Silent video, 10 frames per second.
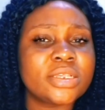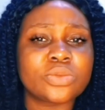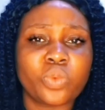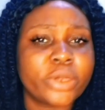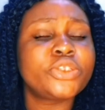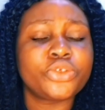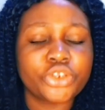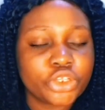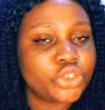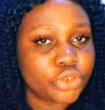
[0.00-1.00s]
what you
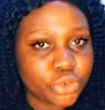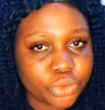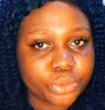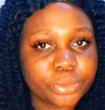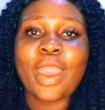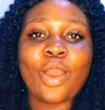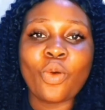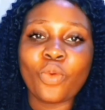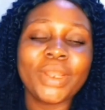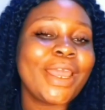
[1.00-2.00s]
need to do.
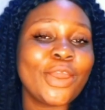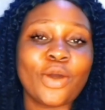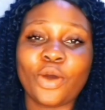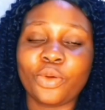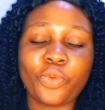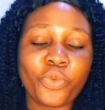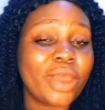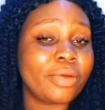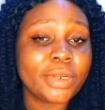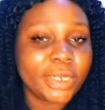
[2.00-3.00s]
Whether you're
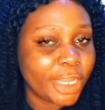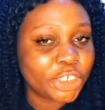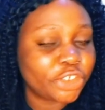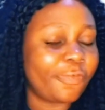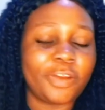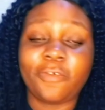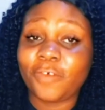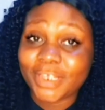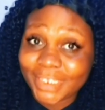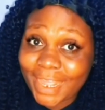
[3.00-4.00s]
wearing denture for the
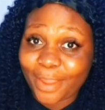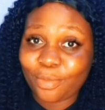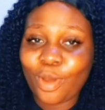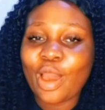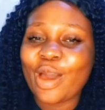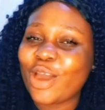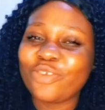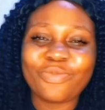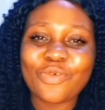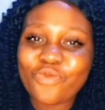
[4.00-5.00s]
first time or
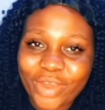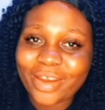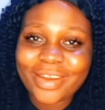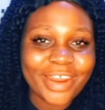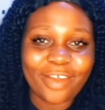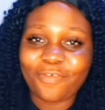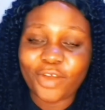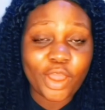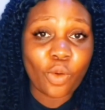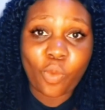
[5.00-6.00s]
you've been wearing them for
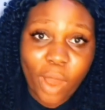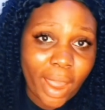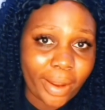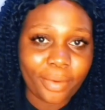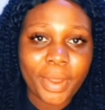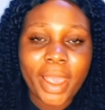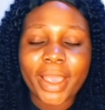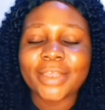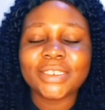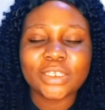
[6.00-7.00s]
a while,
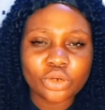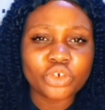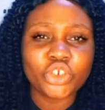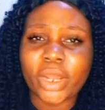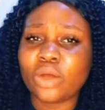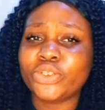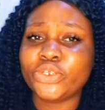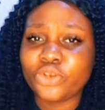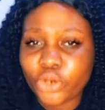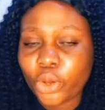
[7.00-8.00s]
it's crucial
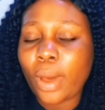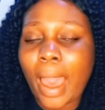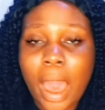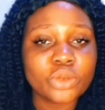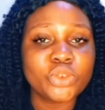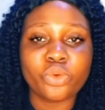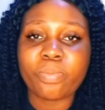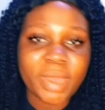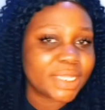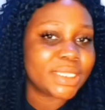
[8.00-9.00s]
to know how to
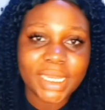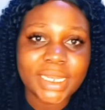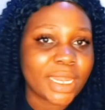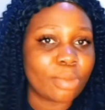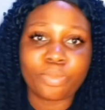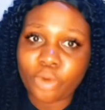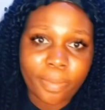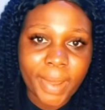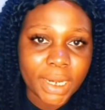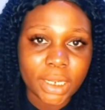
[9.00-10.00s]
maintain them
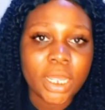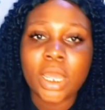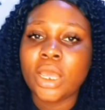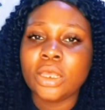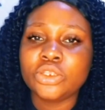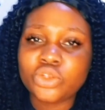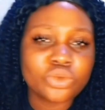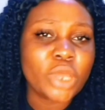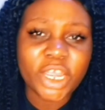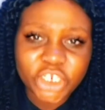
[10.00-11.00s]
properly
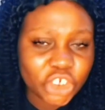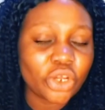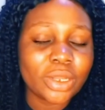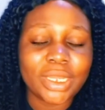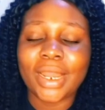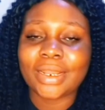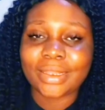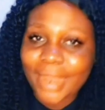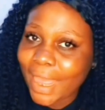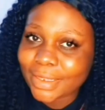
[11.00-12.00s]
to ensure they
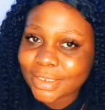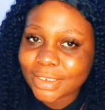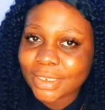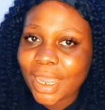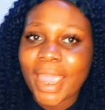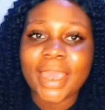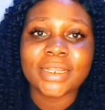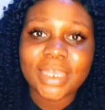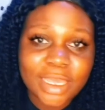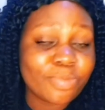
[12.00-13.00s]
last
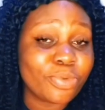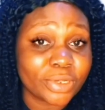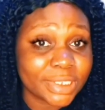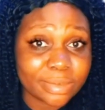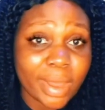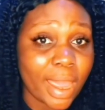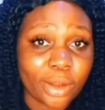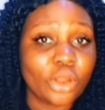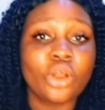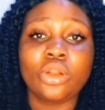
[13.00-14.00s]
and keep your
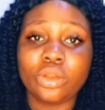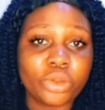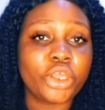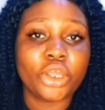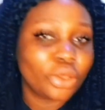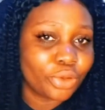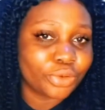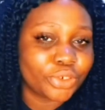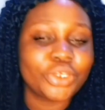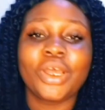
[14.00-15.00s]
smile looking
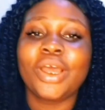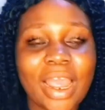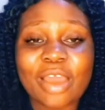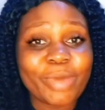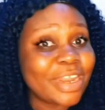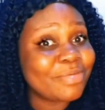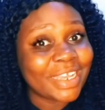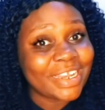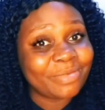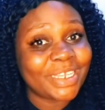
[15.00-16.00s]
good. My name is
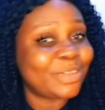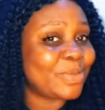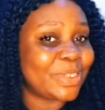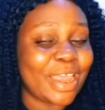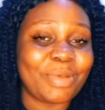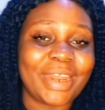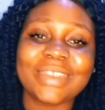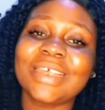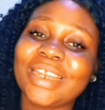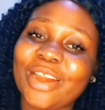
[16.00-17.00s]
Elizabeth. I'm a
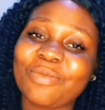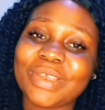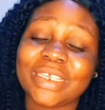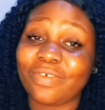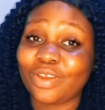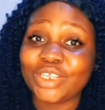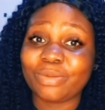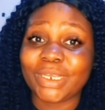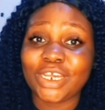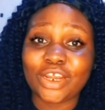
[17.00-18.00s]
dental therapist. If you're new to
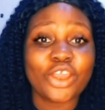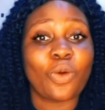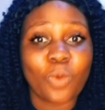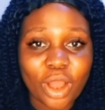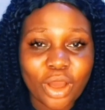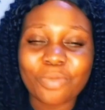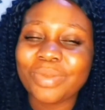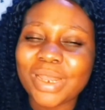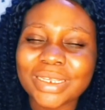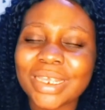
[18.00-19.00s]
my channel, you're welcome.
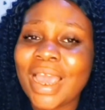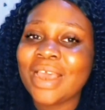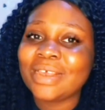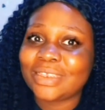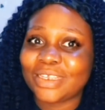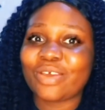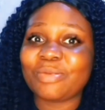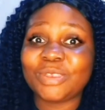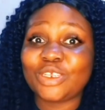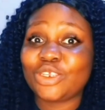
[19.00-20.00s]
Please subscribe
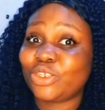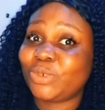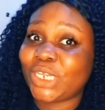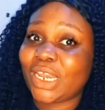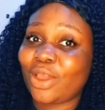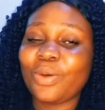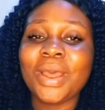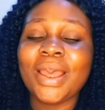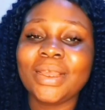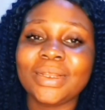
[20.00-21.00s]
to this YouTube channel,
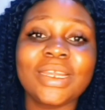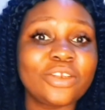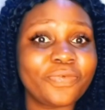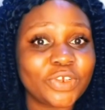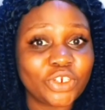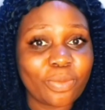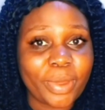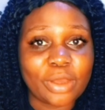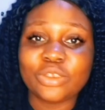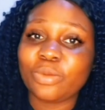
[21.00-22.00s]
click the notification
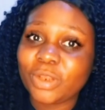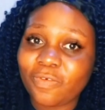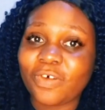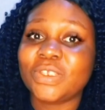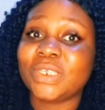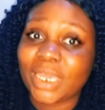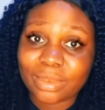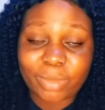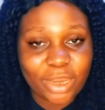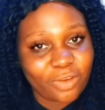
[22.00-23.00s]
bell so you'll be the first to get
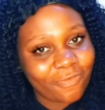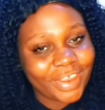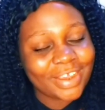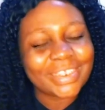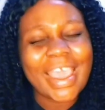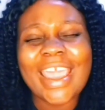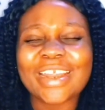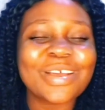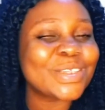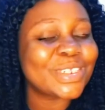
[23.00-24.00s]
my new videos, and
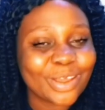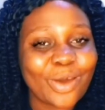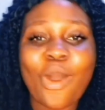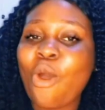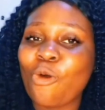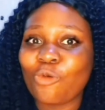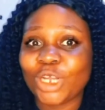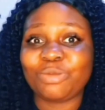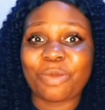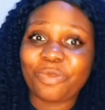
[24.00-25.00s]
also
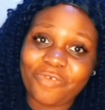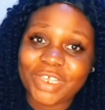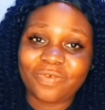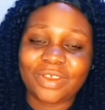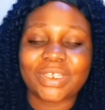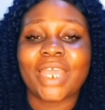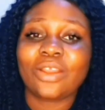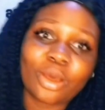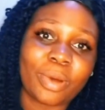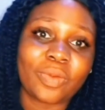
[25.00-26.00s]
watch my previous videos. I
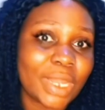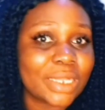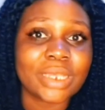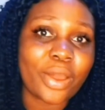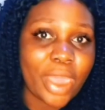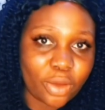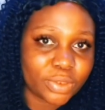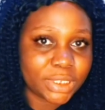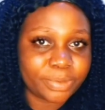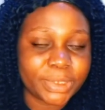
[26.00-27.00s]
talk about dental health
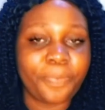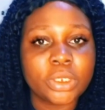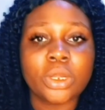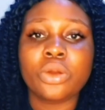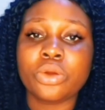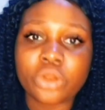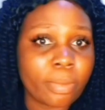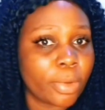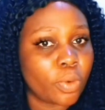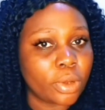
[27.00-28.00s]
tips.
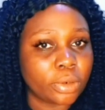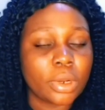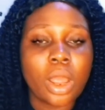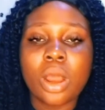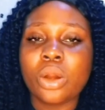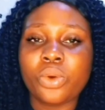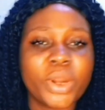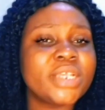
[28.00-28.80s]
Number 1, rinse